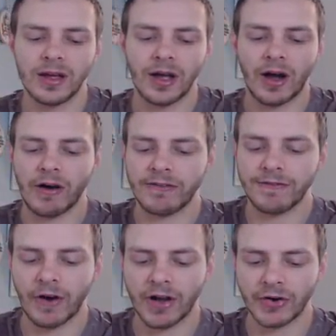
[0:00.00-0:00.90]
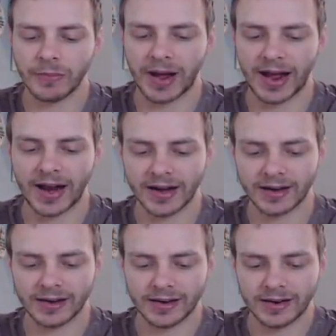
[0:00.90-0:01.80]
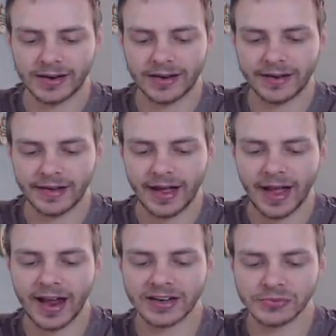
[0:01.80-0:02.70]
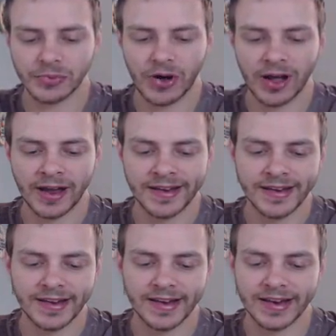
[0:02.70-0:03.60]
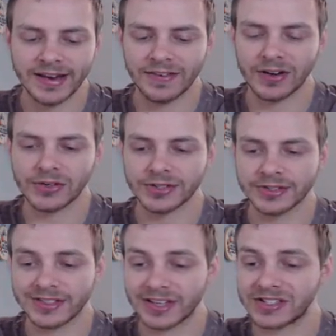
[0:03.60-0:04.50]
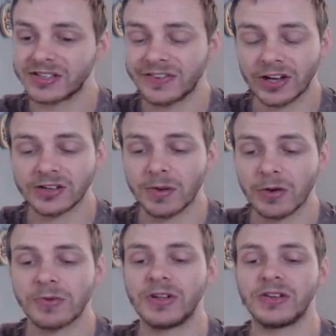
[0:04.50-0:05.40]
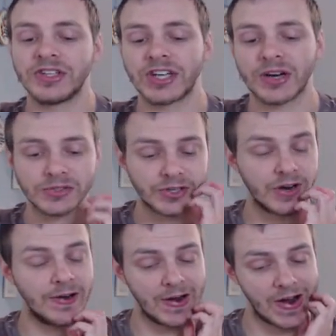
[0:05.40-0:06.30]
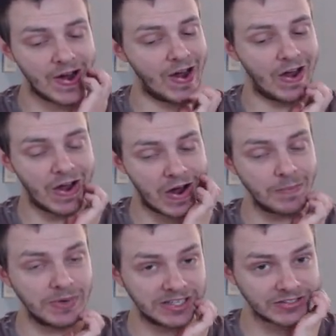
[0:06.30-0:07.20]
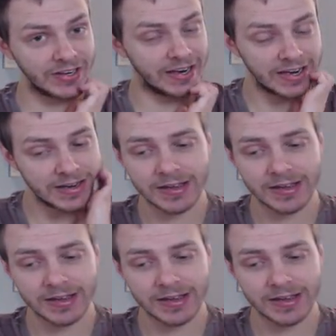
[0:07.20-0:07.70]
Our final pack. XY Evolutions. Now, this is the first time I open it on the channel, so I'm excited.